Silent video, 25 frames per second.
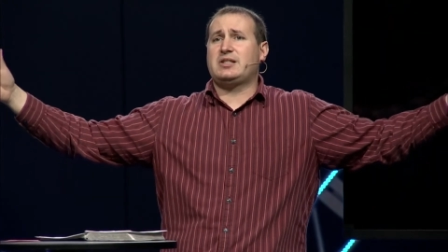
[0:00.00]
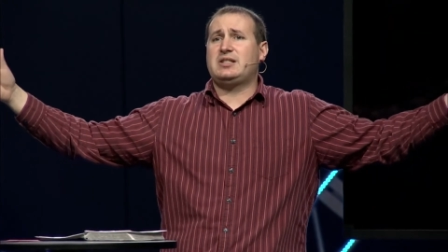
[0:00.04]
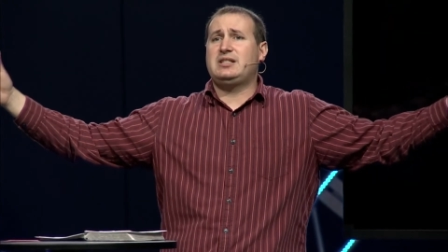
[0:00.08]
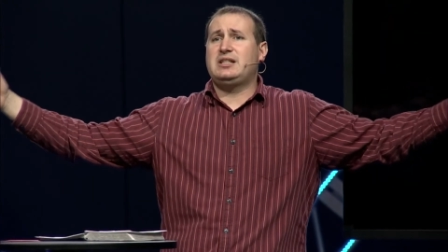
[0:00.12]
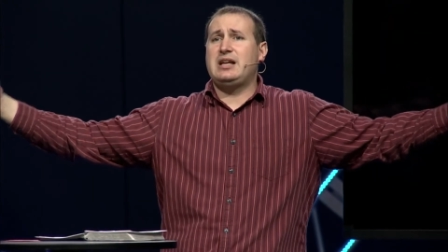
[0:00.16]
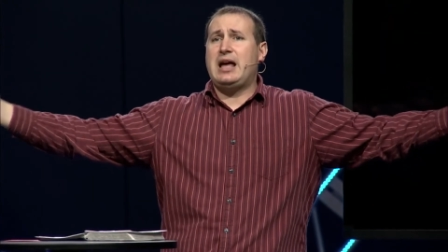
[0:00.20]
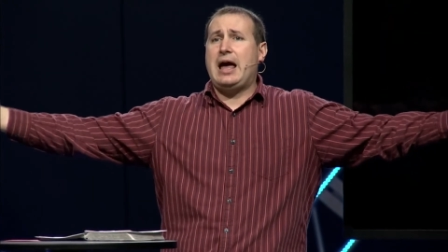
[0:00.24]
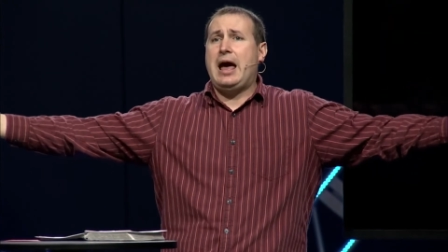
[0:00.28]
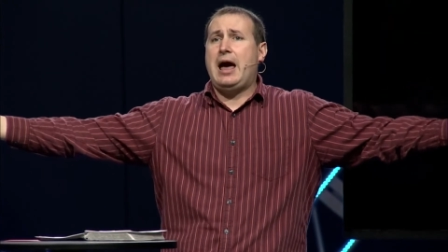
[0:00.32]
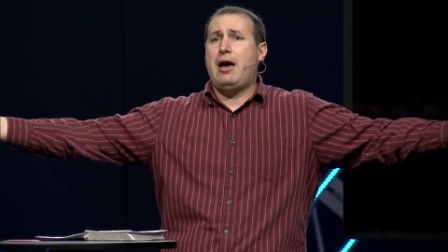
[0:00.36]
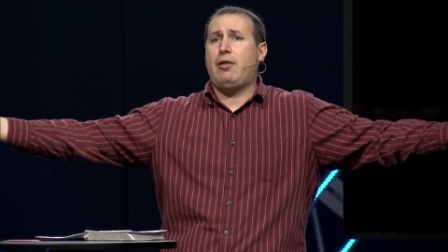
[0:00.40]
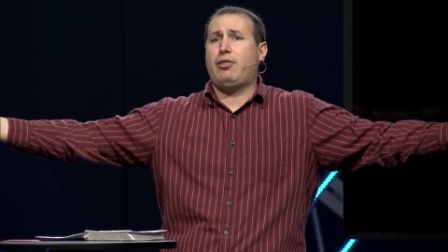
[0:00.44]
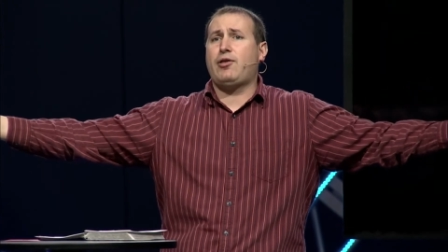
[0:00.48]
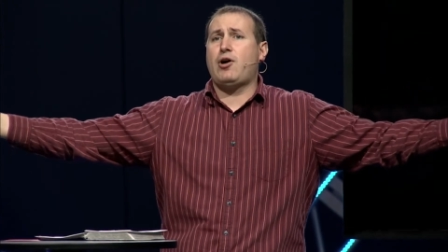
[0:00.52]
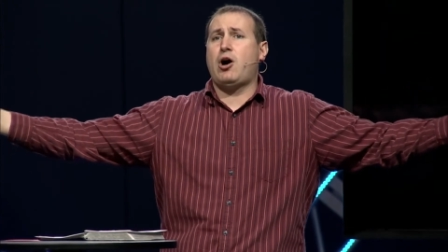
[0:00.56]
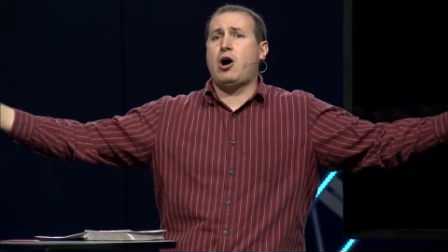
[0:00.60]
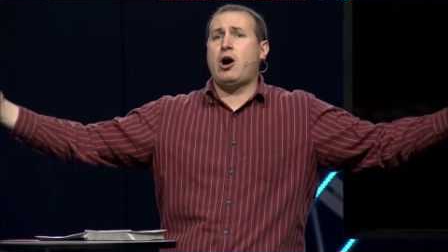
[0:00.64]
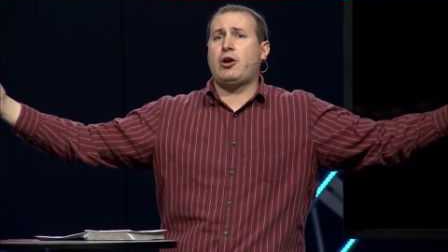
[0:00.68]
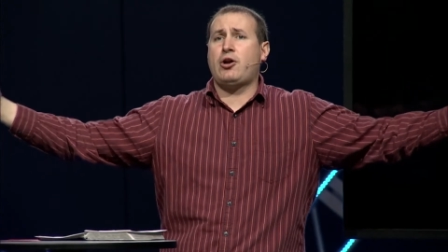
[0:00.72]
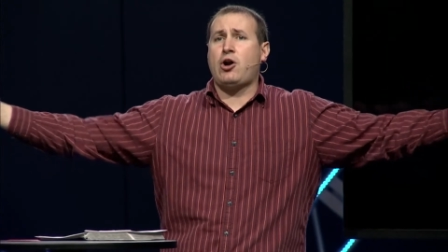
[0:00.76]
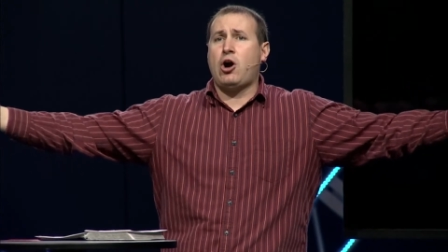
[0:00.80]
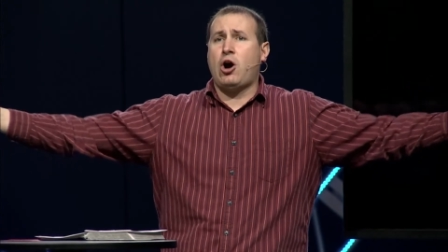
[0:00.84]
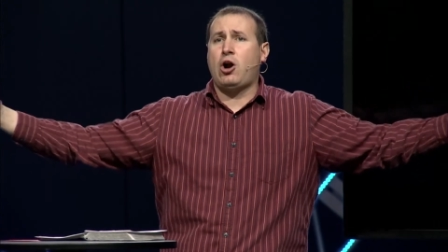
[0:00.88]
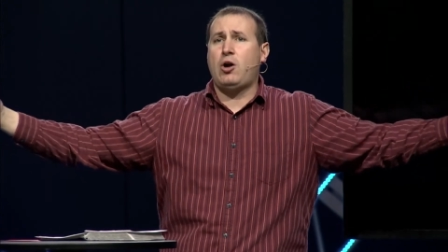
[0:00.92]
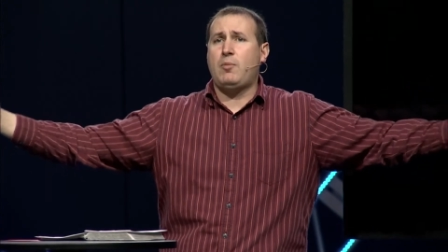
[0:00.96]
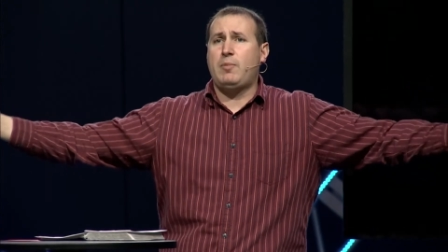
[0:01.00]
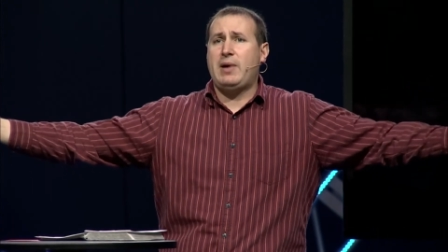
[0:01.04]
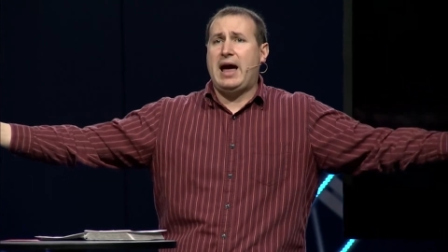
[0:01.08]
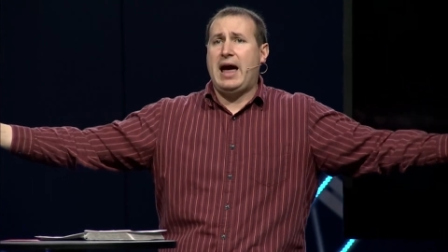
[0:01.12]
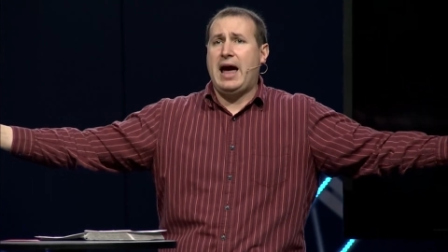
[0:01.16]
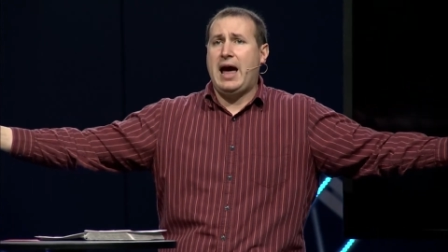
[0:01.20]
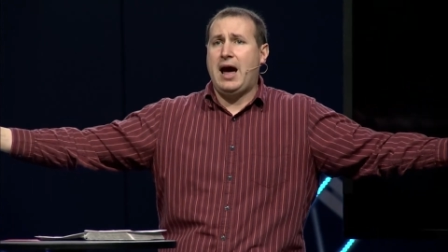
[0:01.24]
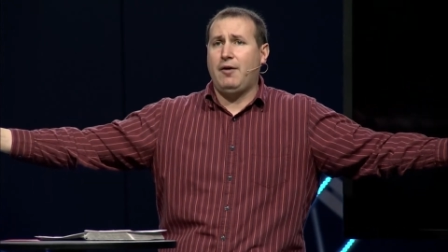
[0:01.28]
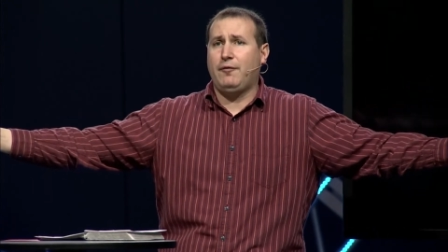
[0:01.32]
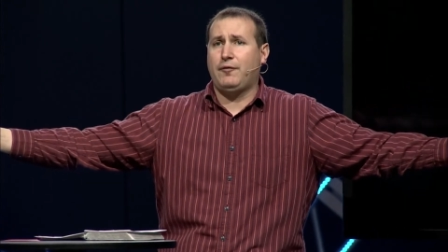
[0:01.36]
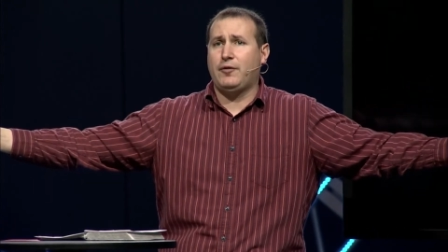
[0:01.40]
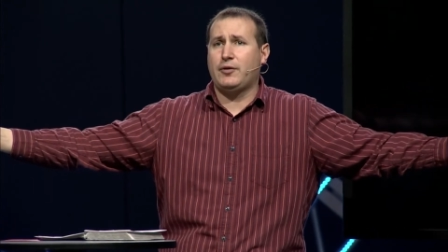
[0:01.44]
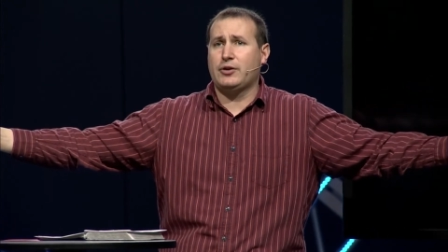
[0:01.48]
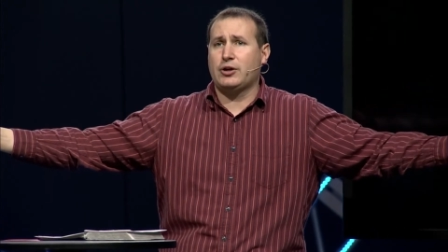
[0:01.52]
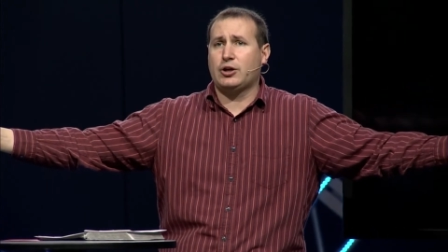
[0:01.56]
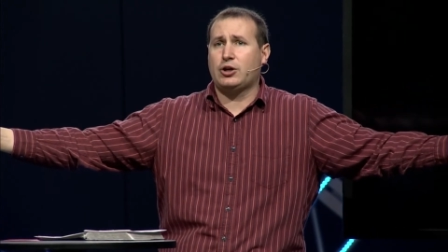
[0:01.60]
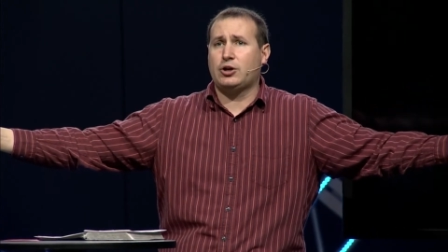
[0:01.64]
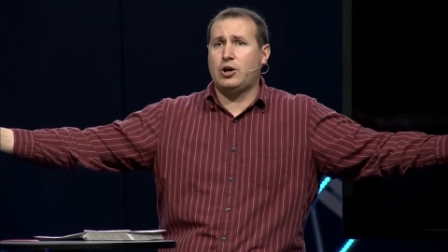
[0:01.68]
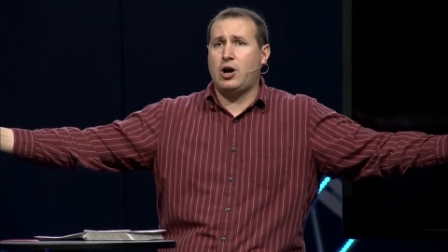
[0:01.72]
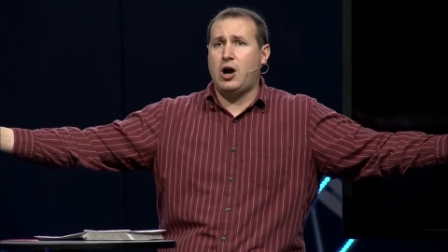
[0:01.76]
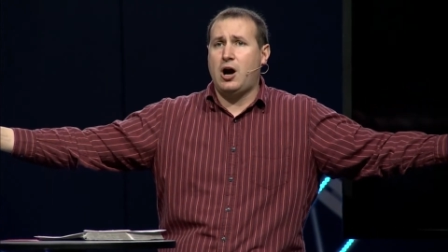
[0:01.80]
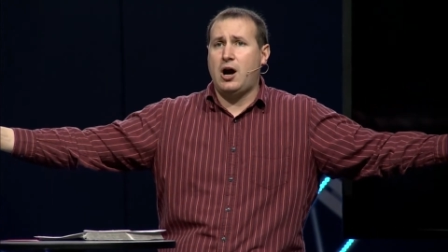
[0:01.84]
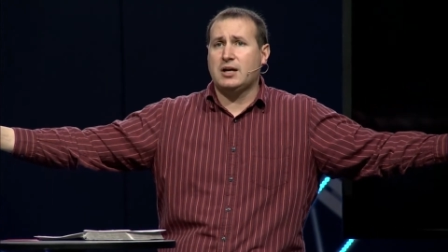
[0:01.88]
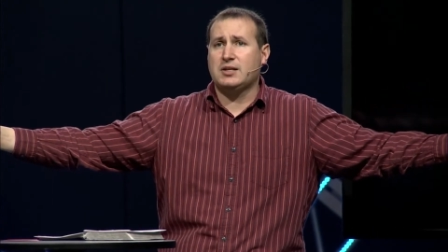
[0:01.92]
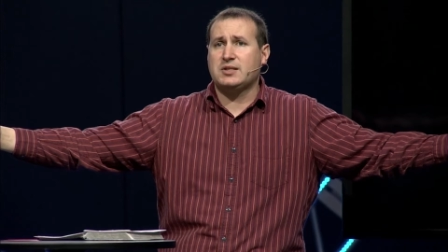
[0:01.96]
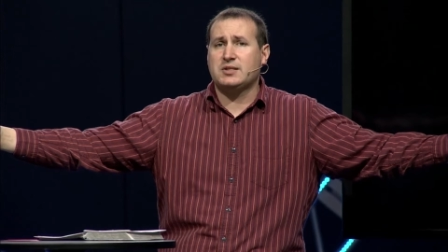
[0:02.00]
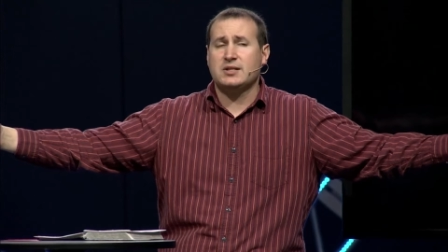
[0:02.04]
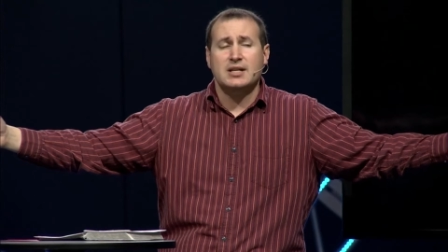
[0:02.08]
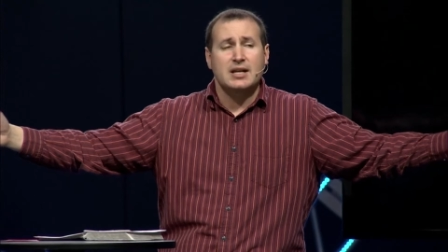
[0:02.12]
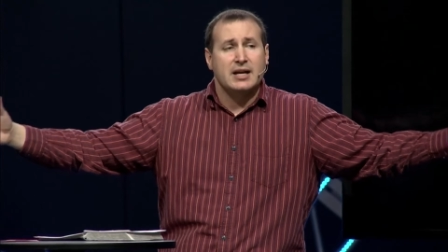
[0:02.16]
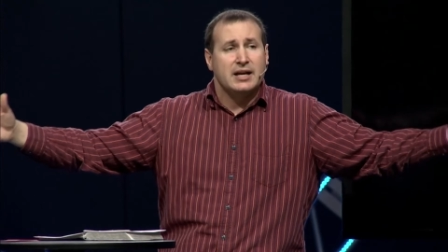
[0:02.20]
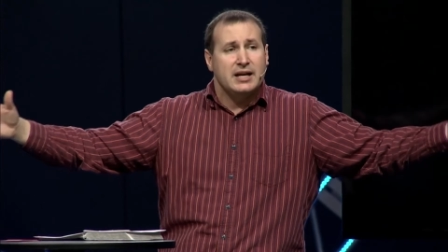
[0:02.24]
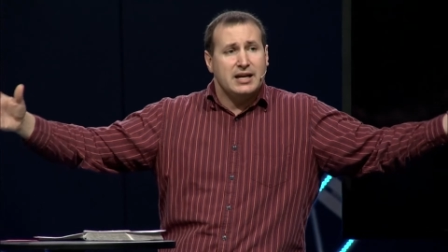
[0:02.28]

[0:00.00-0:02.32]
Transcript: death on our behalf on the cross,